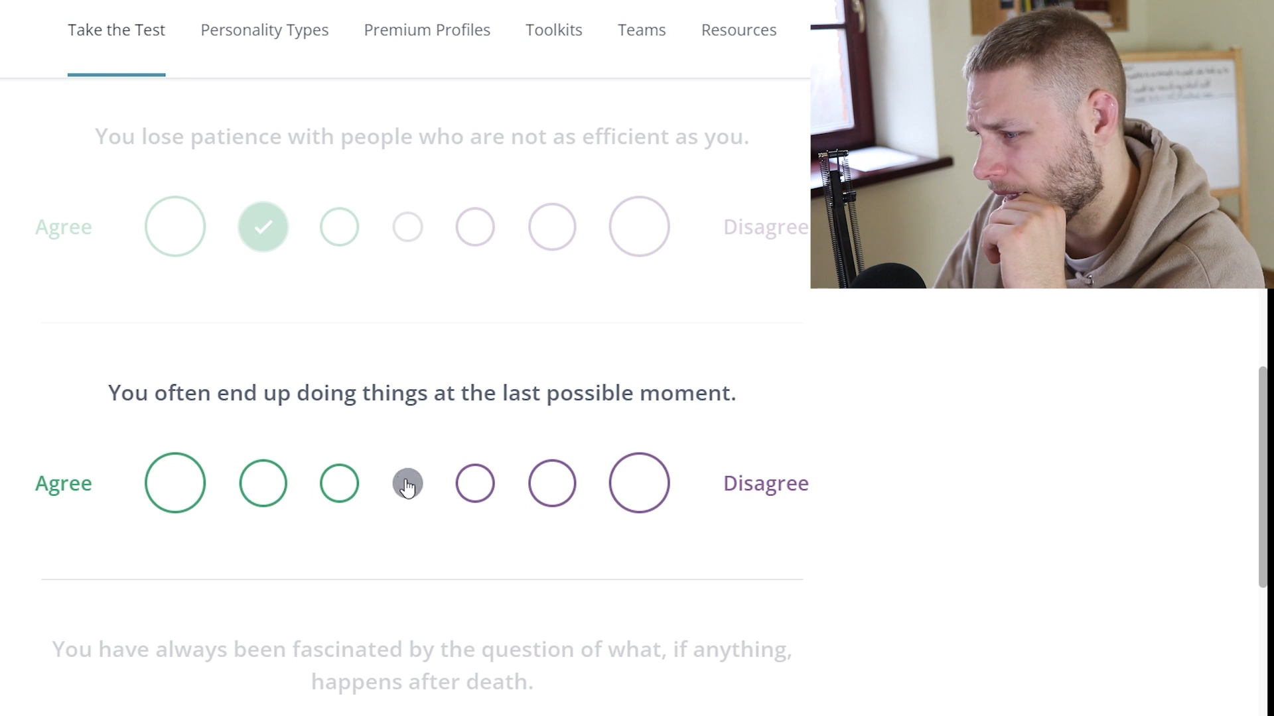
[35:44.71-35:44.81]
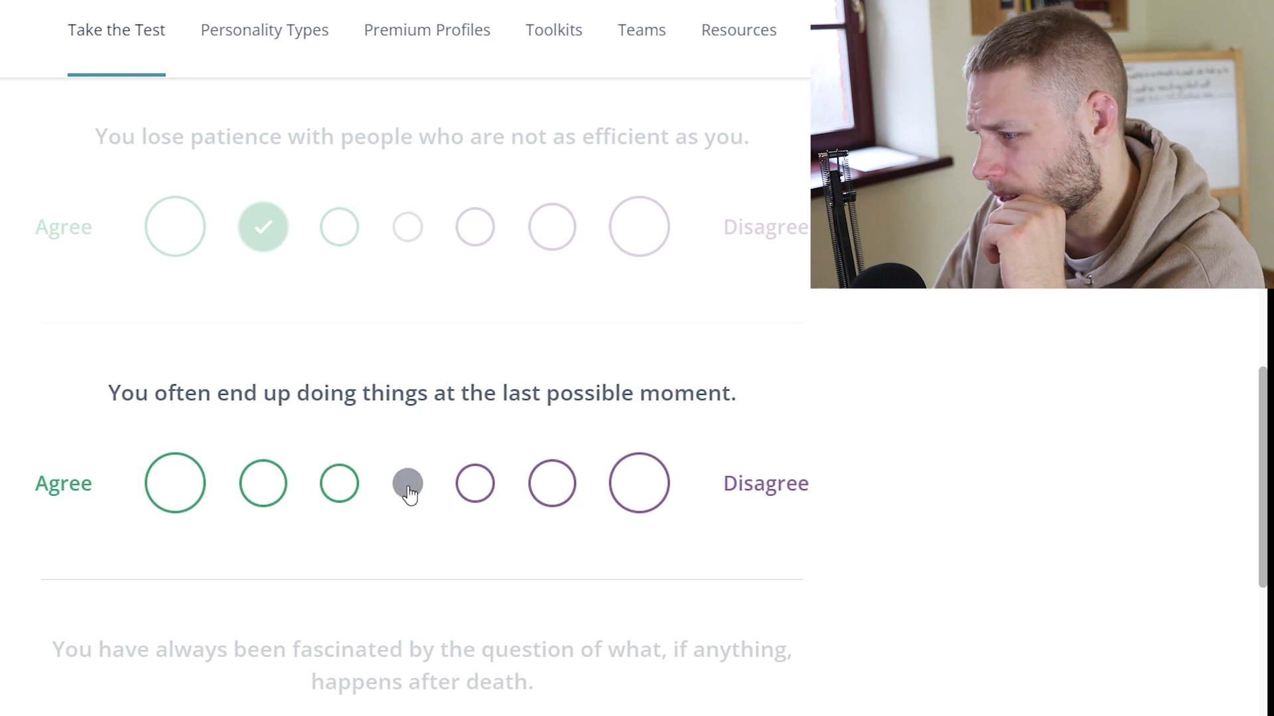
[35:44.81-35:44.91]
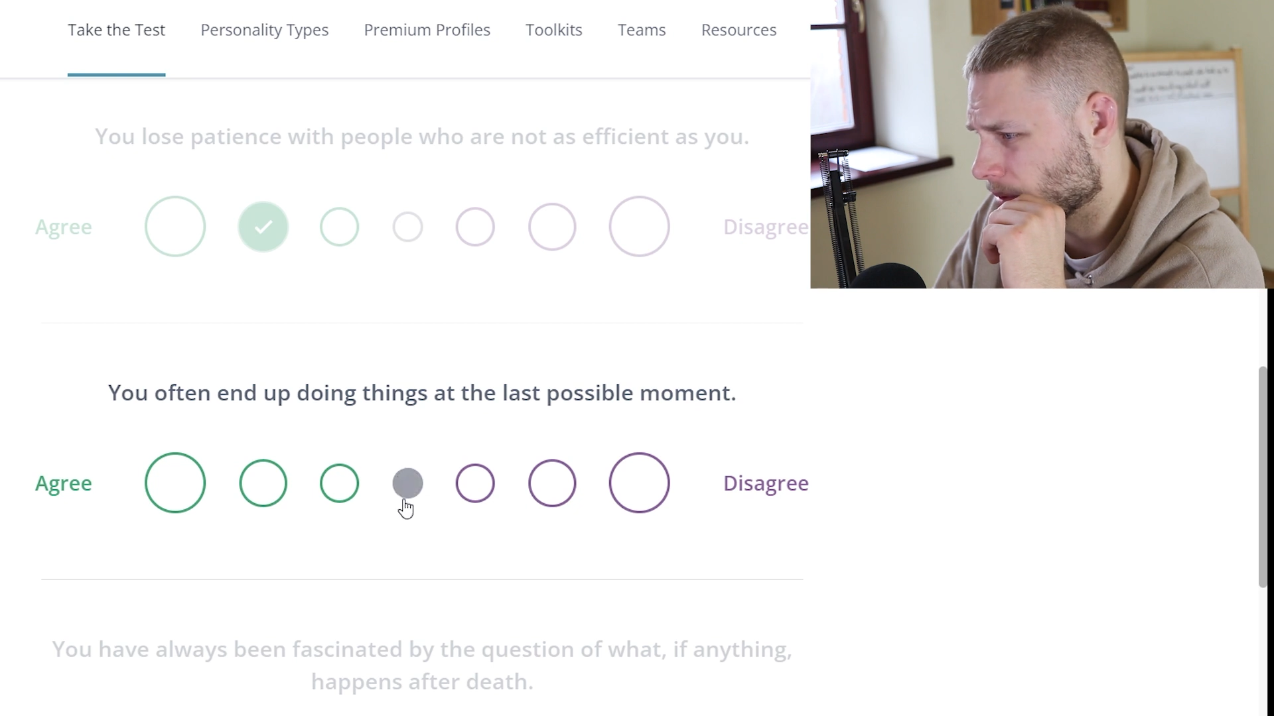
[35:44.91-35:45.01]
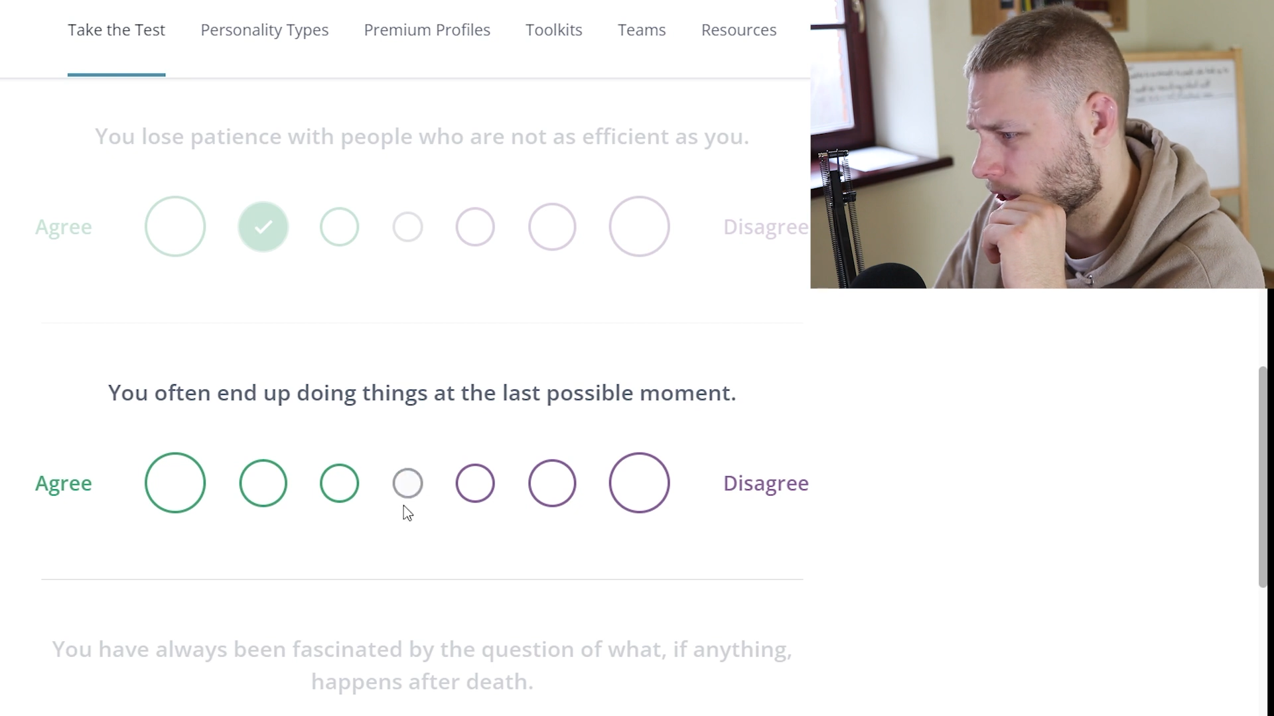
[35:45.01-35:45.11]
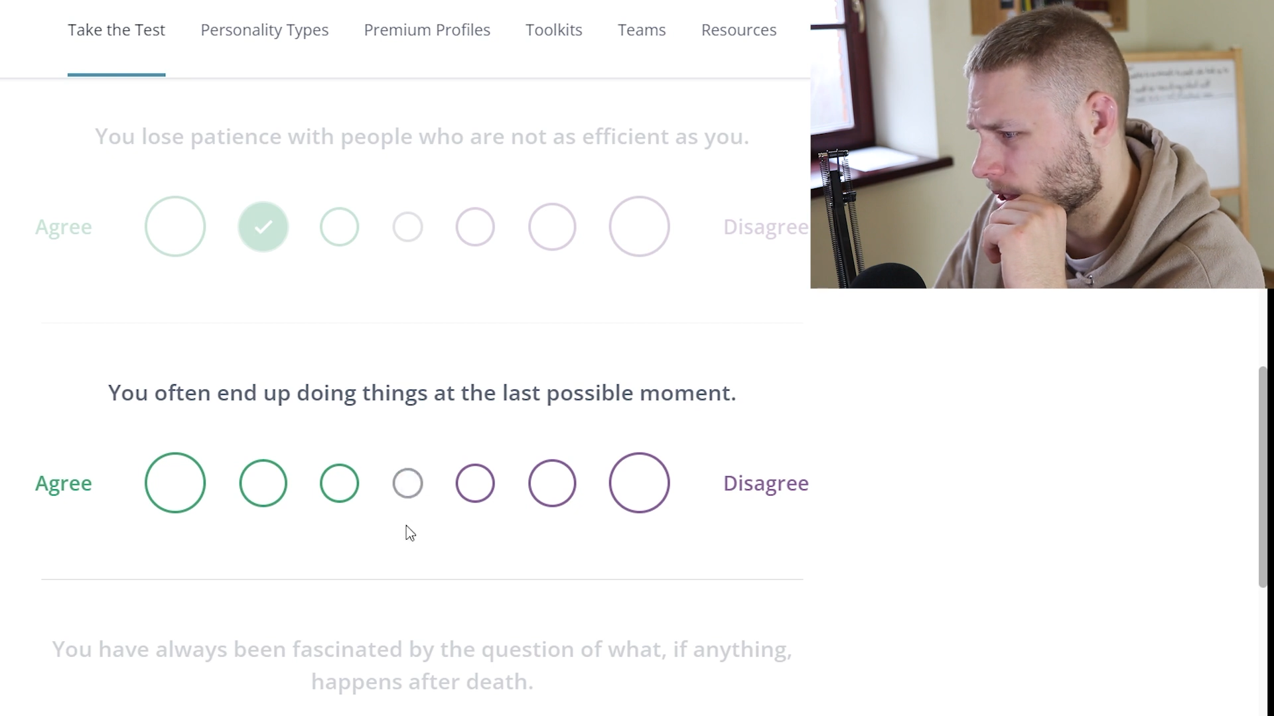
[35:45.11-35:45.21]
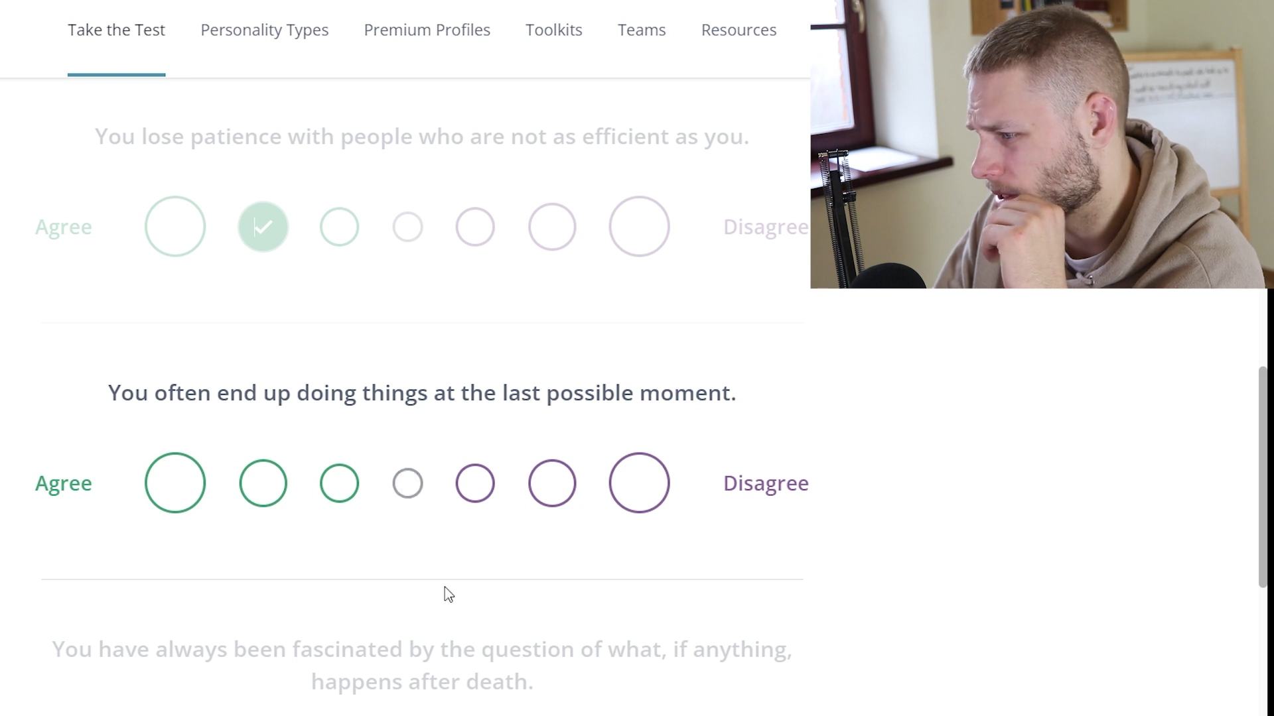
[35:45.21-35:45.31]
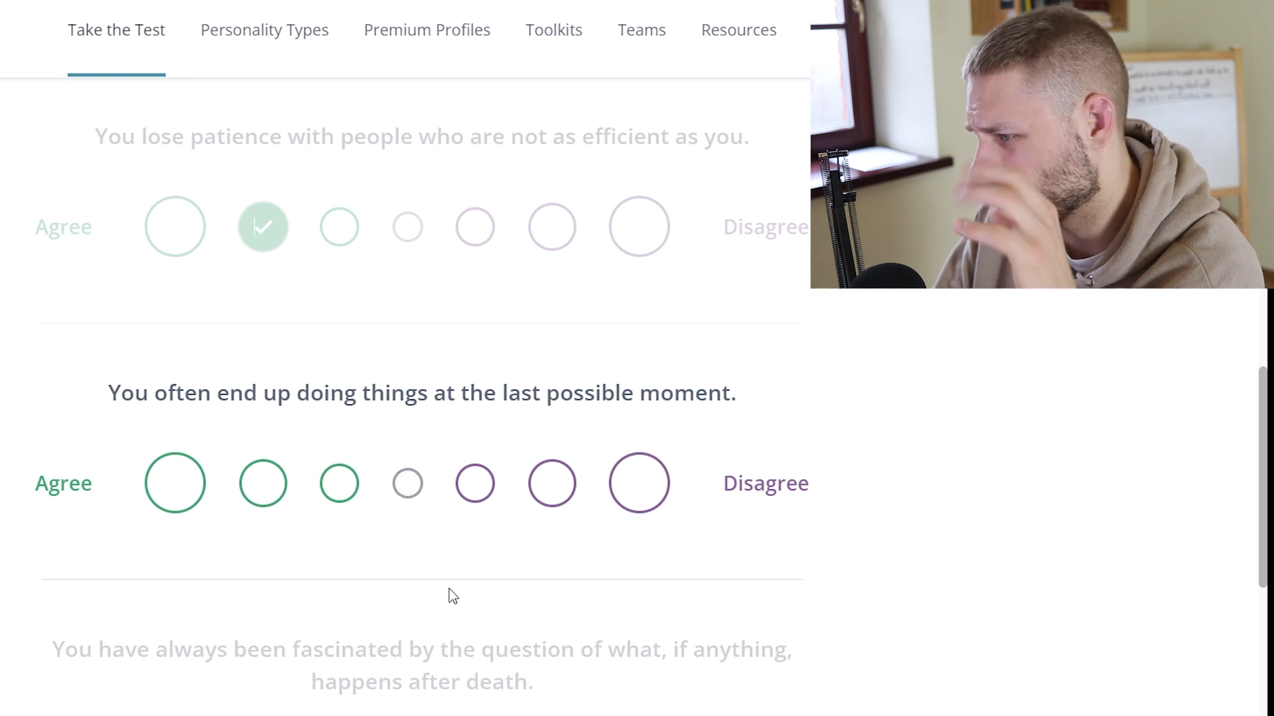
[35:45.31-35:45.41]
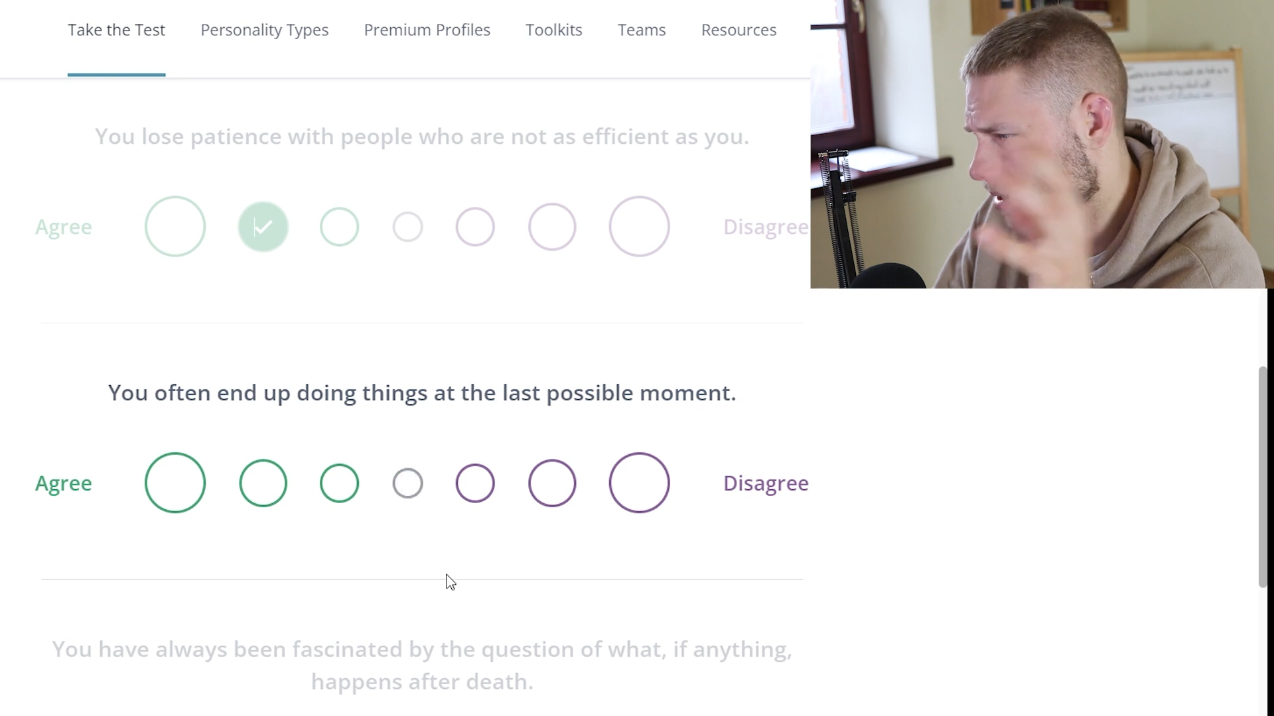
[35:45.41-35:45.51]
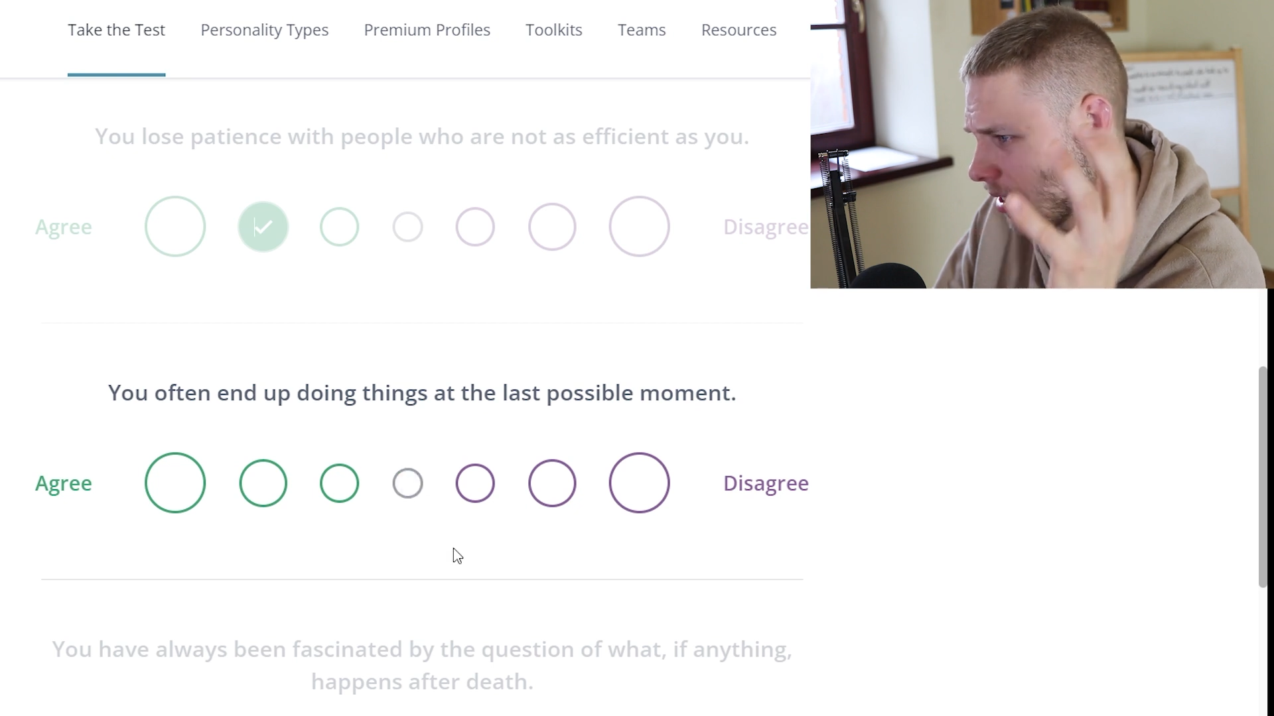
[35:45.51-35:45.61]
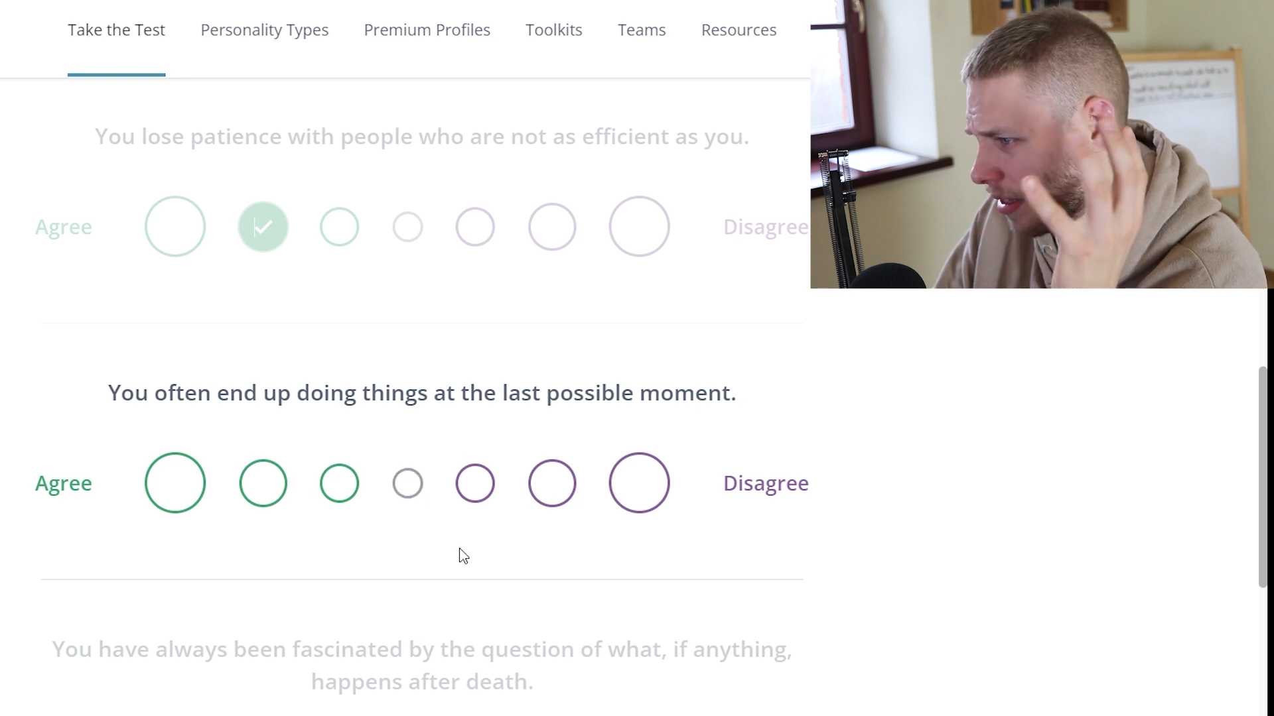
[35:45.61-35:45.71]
that much as